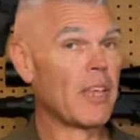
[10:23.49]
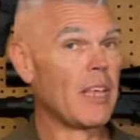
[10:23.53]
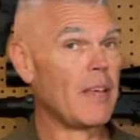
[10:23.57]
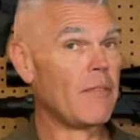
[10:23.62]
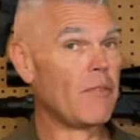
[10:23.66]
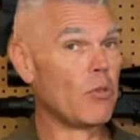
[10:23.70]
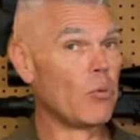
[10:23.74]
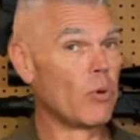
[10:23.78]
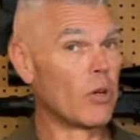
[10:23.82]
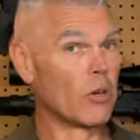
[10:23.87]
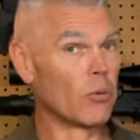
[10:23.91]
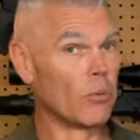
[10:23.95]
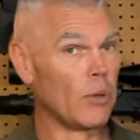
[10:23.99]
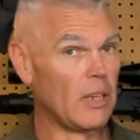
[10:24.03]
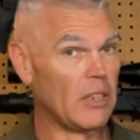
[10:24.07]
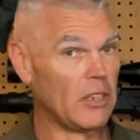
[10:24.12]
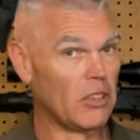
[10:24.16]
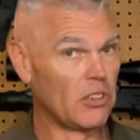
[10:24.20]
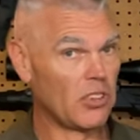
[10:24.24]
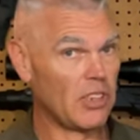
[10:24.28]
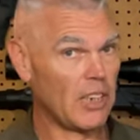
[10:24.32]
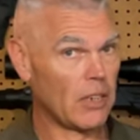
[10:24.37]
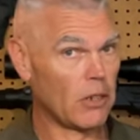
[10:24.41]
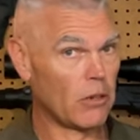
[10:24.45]
If you want to read
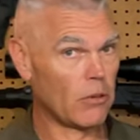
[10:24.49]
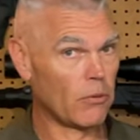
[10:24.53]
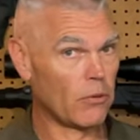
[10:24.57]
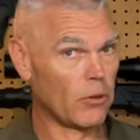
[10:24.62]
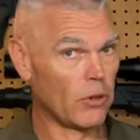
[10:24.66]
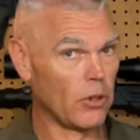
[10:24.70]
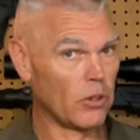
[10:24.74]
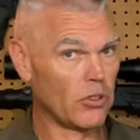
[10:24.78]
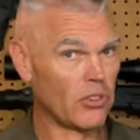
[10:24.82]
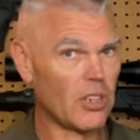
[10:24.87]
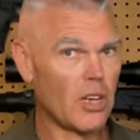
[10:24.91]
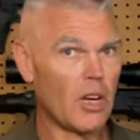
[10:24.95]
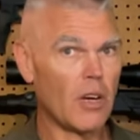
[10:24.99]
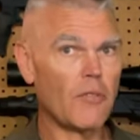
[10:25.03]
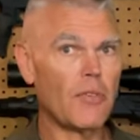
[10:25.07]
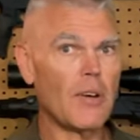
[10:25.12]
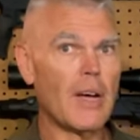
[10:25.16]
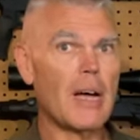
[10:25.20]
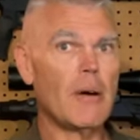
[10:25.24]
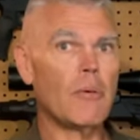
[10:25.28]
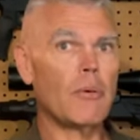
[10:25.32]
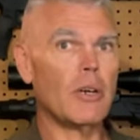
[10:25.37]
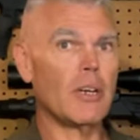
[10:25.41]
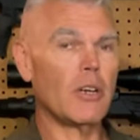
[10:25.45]
the standard for yourself,
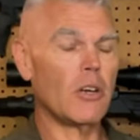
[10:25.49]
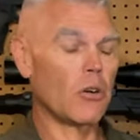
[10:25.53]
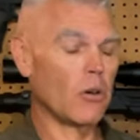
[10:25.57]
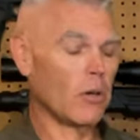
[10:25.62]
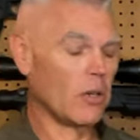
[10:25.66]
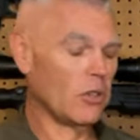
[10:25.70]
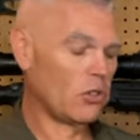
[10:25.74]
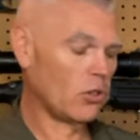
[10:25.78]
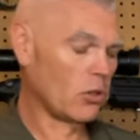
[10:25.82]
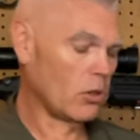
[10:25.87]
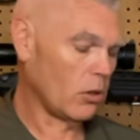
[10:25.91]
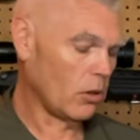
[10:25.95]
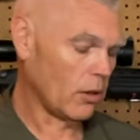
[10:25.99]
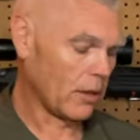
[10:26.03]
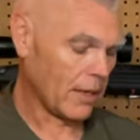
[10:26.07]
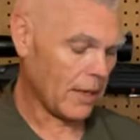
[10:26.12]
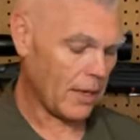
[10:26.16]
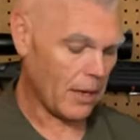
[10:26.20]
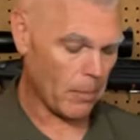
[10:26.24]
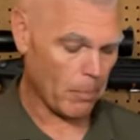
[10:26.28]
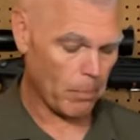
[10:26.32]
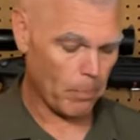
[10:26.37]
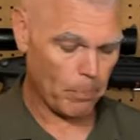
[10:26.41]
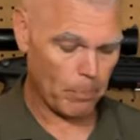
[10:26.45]
I would encourage you to look
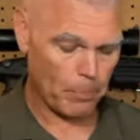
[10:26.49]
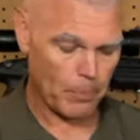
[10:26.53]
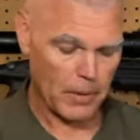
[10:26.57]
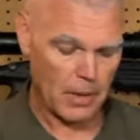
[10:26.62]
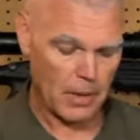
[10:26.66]
it up.